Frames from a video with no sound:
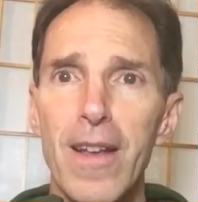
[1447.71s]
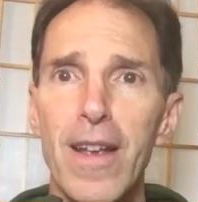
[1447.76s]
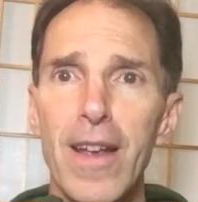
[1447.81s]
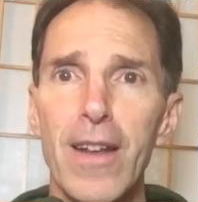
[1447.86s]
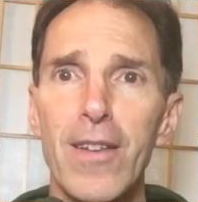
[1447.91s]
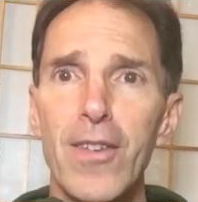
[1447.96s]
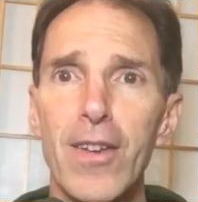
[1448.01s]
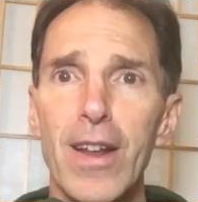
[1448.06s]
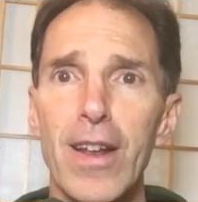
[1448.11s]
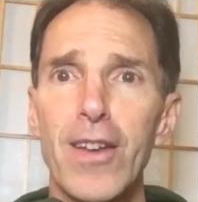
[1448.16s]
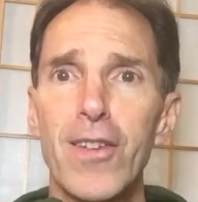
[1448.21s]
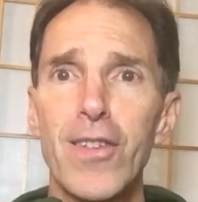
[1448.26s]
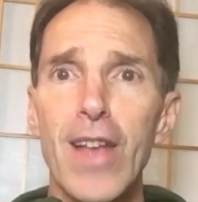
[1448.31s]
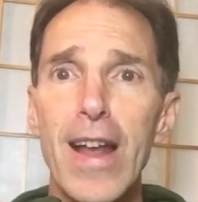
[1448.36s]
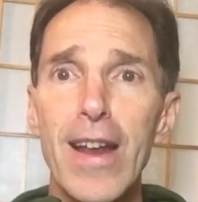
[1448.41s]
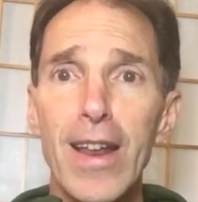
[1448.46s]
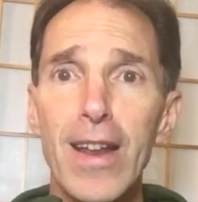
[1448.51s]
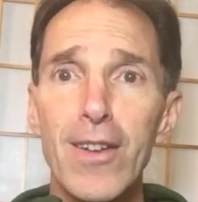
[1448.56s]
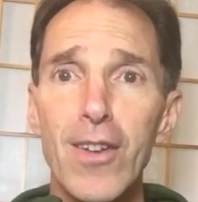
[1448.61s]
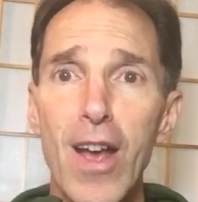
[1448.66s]
It's an
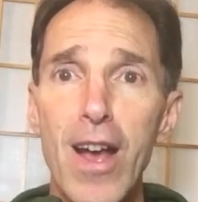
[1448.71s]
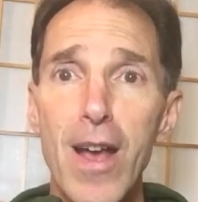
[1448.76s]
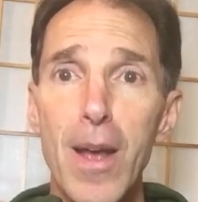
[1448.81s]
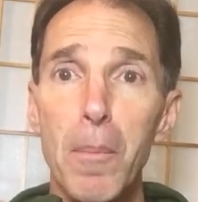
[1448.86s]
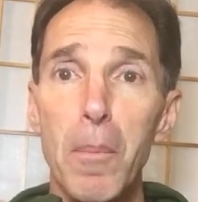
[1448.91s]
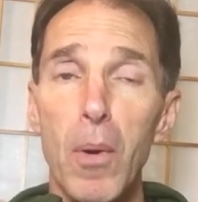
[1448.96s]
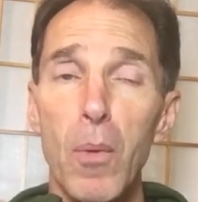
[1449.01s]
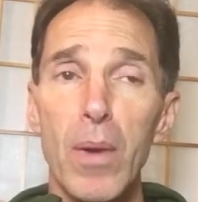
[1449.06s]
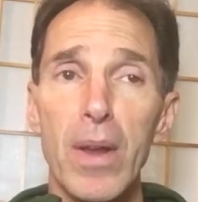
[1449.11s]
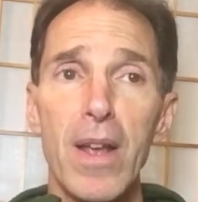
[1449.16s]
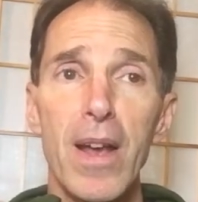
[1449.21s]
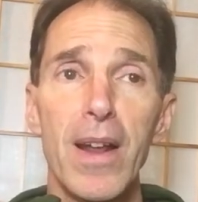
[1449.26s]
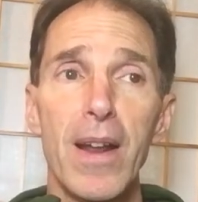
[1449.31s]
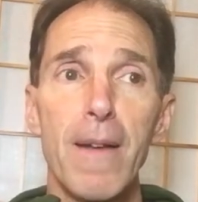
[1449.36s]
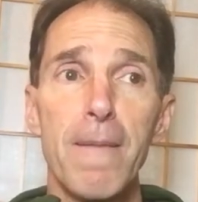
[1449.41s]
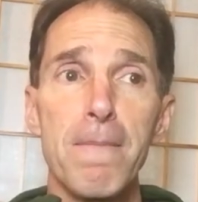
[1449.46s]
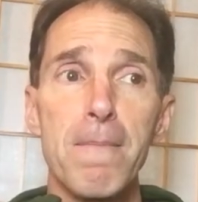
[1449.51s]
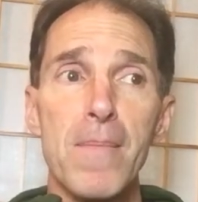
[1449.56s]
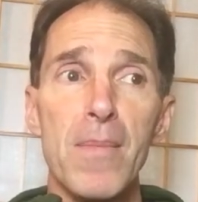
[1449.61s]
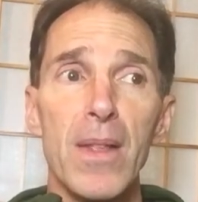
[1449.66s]
exciting time, but we got
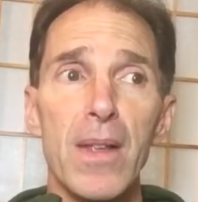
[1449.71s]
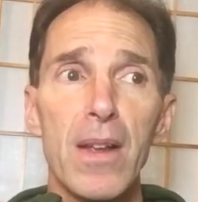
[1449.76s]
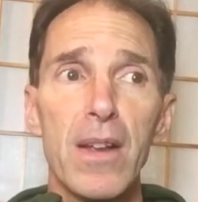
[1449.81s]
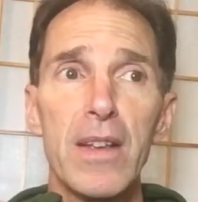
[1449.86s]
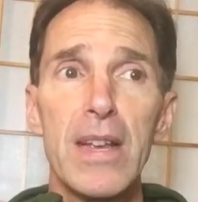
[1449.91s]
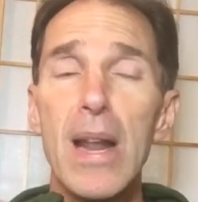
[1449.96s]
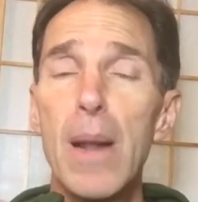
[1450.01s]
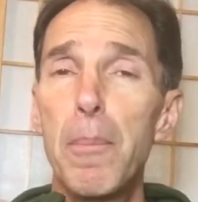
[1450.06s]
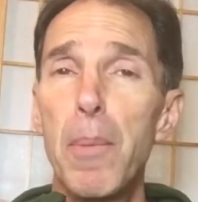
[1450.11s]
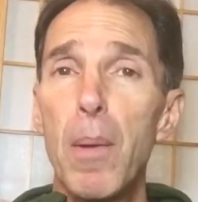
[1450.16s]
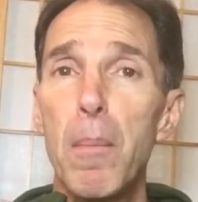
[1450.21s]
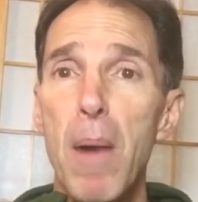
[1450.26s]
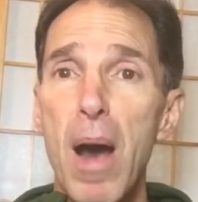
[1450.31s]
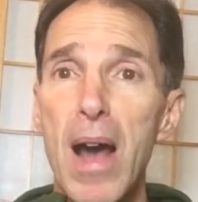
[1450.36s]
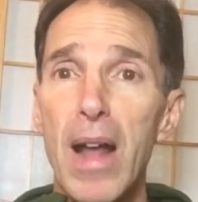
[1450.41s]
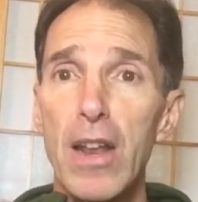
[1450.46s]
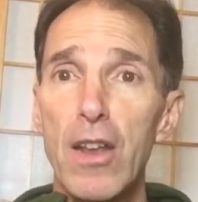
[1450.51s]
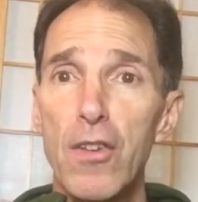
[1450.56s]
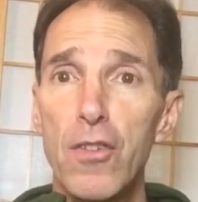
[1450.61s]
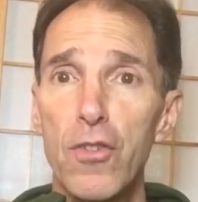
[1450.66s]
to clean up our
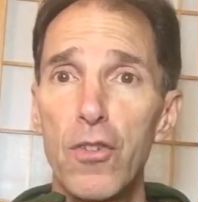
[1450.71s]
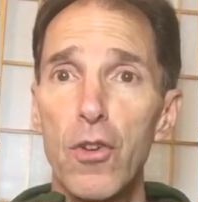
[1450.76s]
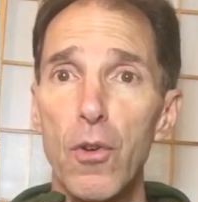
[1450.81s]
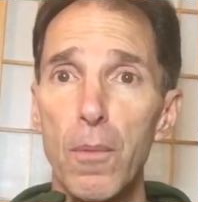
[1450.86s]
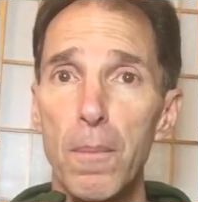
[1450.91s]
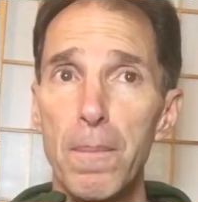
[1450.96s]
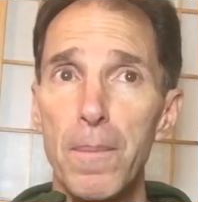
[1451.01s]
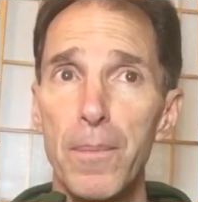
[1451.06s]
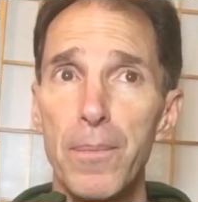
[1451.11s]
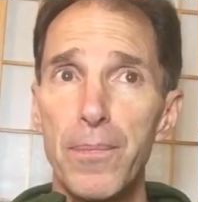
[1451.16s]
bodies too.